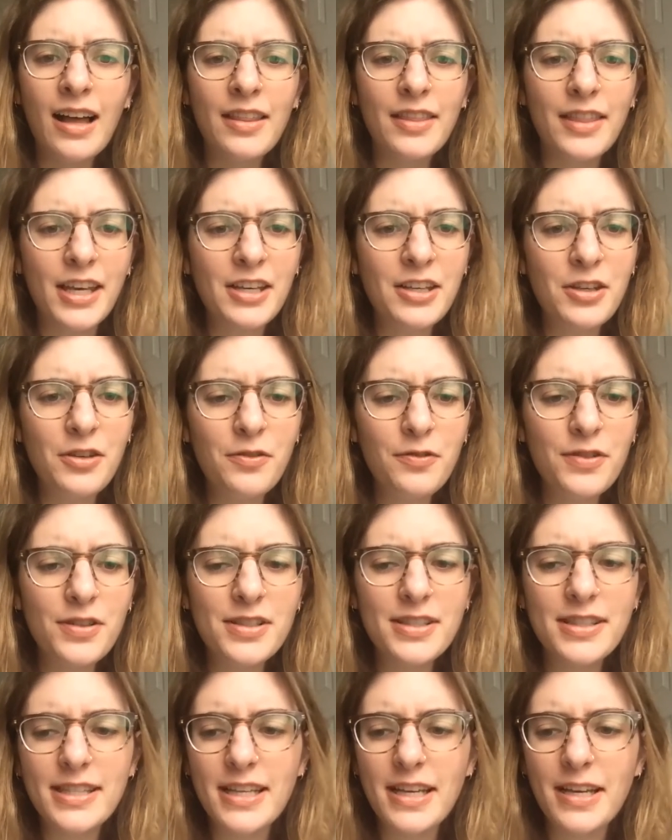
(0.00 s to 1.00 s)
Thank you for
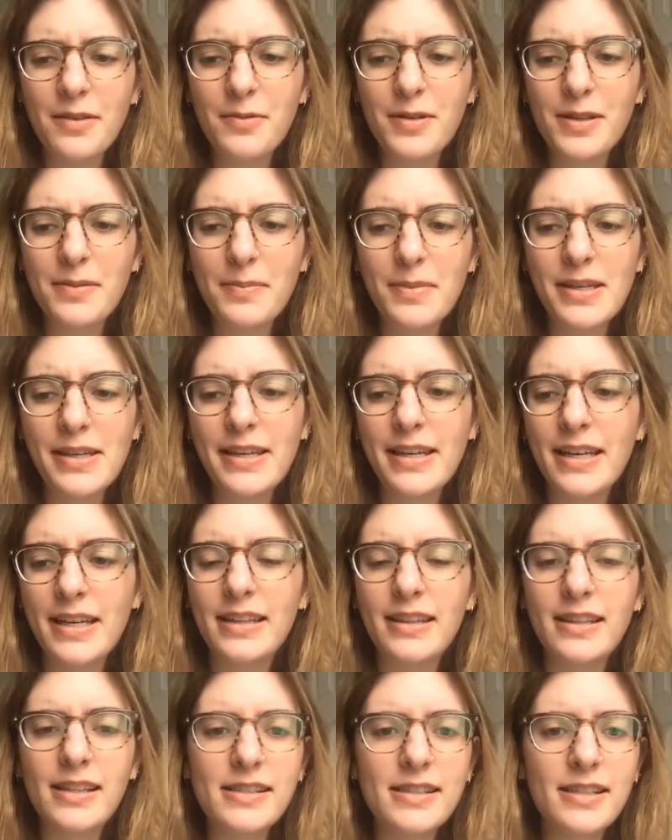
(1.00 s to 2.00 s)
sitting with me
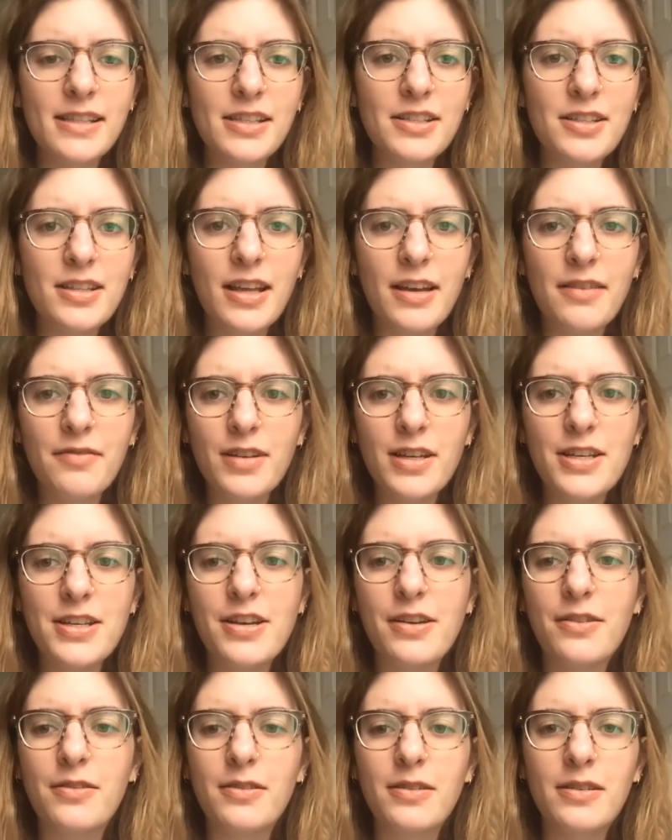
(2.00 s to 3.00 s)
and listening to that
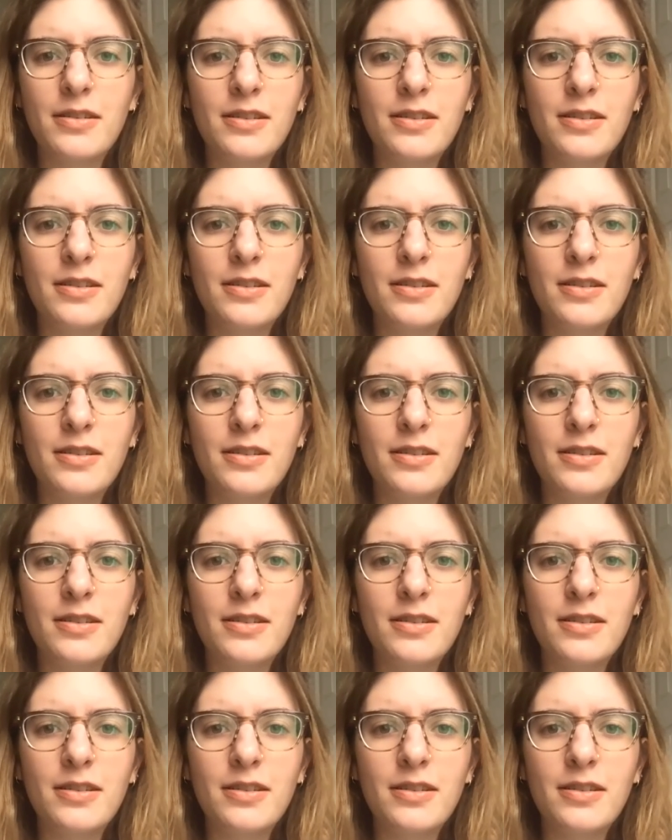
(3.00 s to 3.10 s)
video.